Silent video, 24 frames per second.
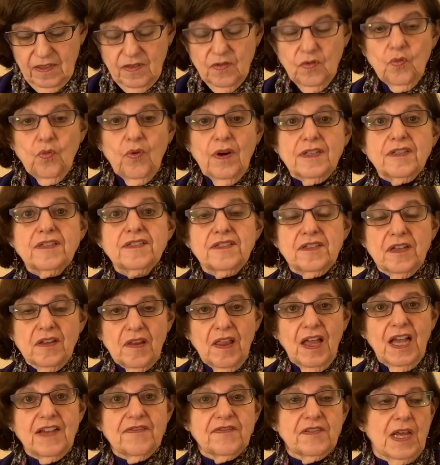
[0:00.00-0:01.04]
Once in a
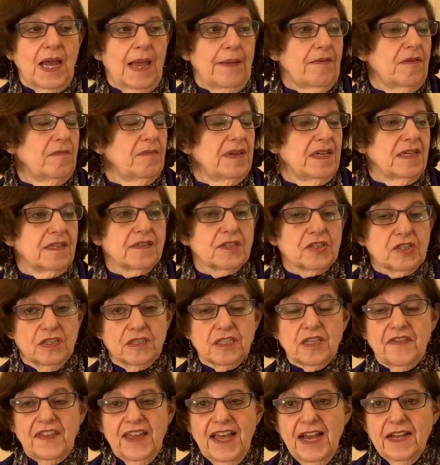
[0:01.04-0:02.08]
lifetime, it means
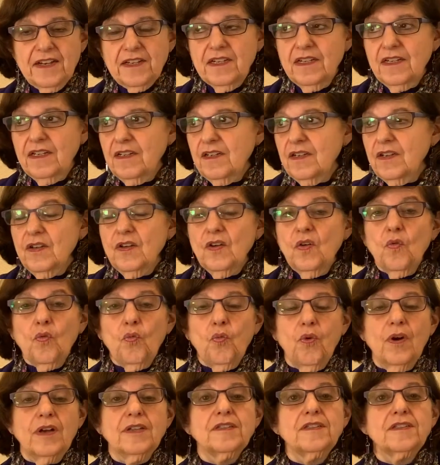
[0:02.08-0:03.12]
just that.
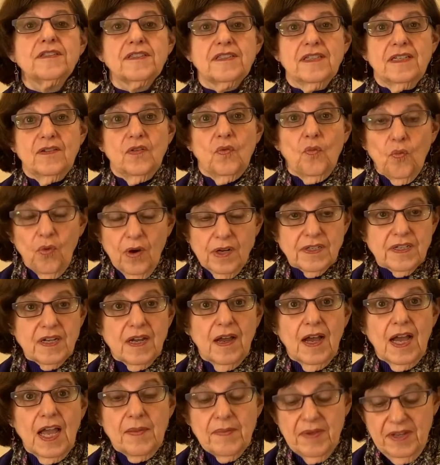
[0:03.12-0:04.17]
One
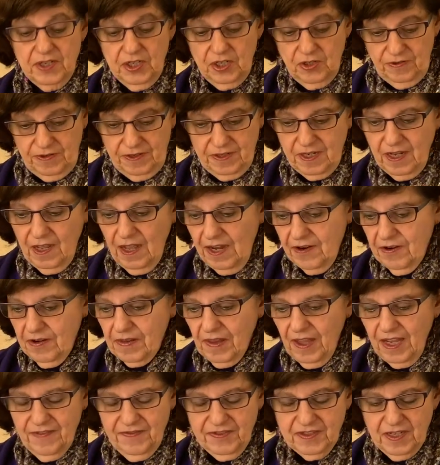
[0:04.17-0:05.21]
time in your entire
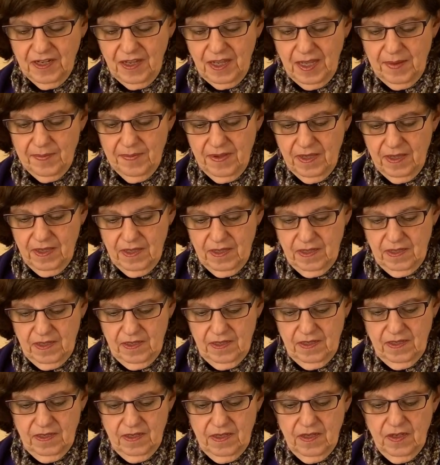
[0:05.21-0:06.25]
lifetime.
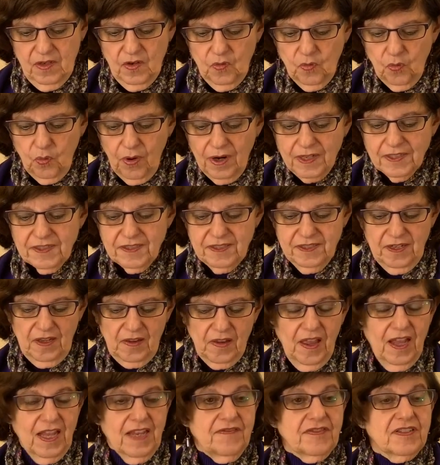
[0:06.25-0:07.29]
Once in a
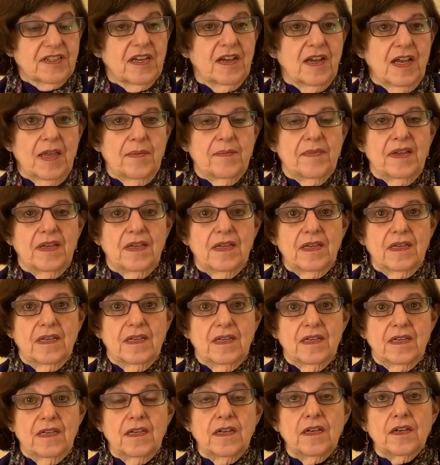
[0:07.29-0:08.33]
lifetime,
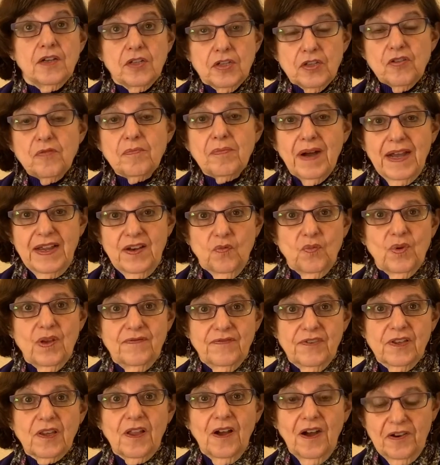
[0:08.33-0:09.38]
you might win the
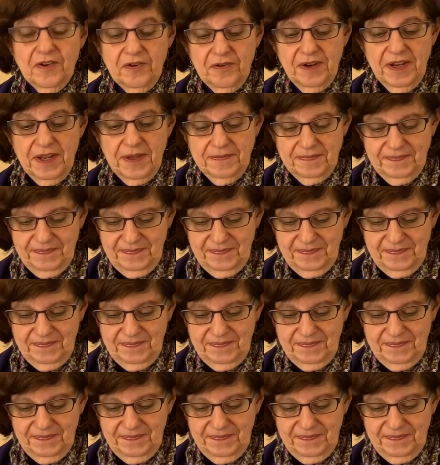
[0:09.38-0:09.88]
lottery.